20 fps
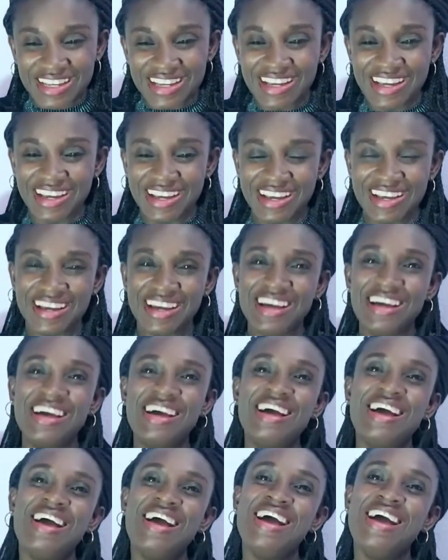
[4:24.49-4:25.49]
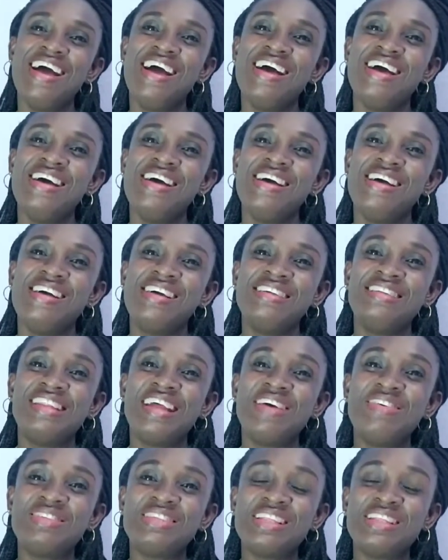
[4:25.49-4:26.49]
That
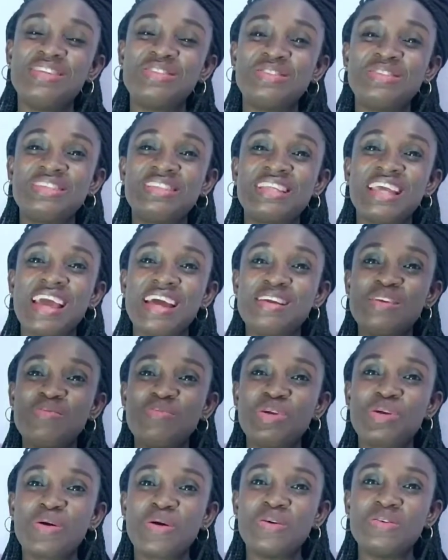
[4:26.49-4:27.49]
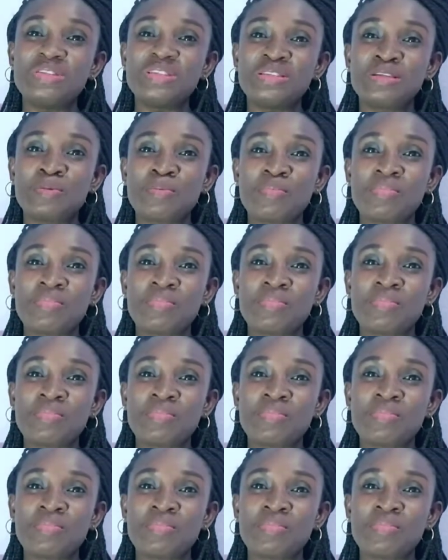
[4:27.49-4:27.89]
was a little scary because